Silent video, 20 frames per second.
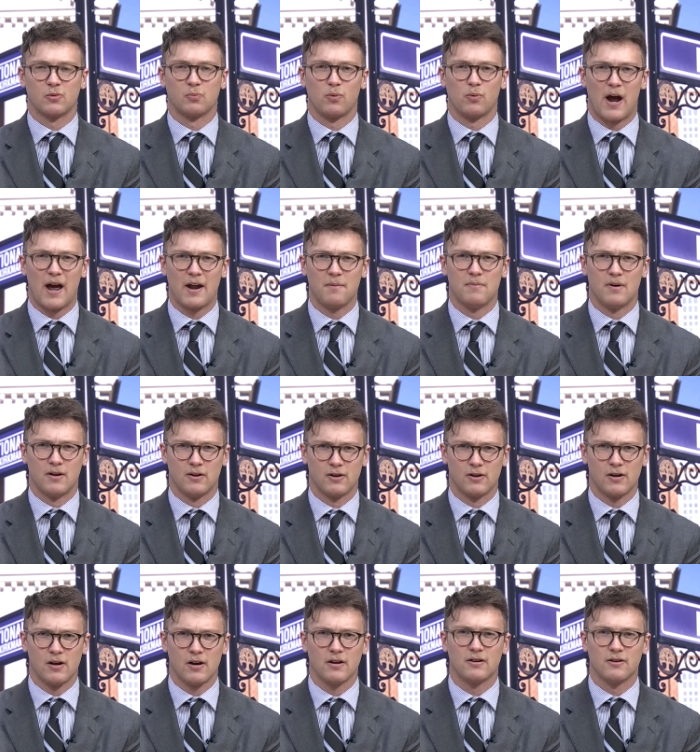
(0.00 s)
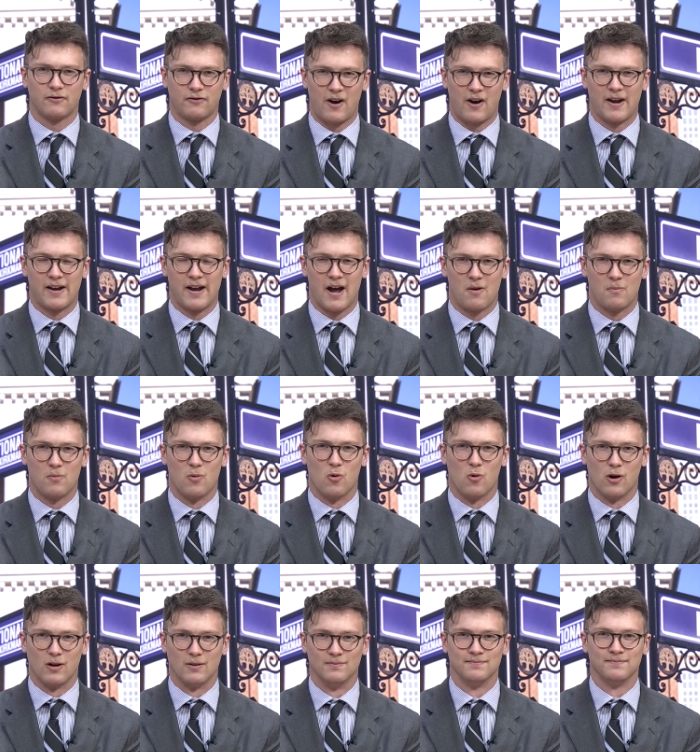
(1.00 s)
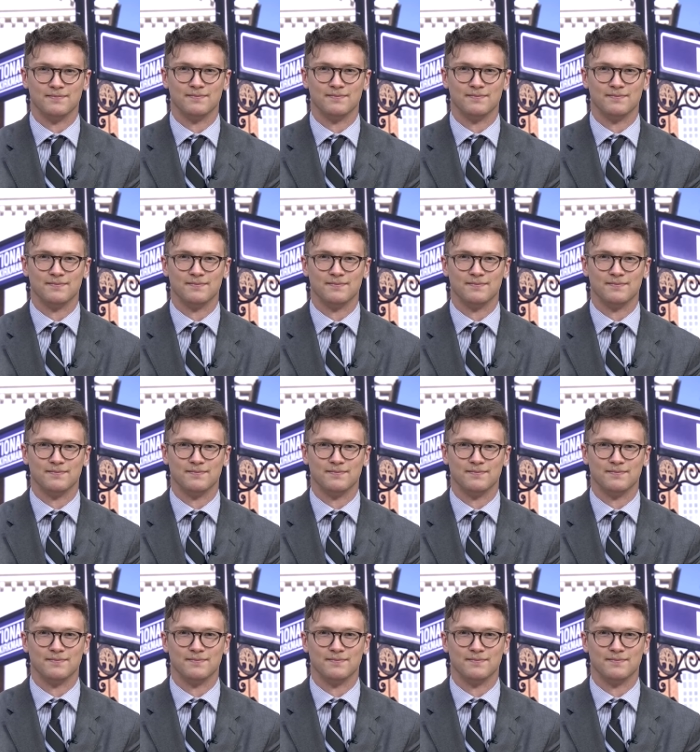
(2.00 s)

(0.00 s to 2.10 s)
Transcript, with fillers: Brad Miller to find out more.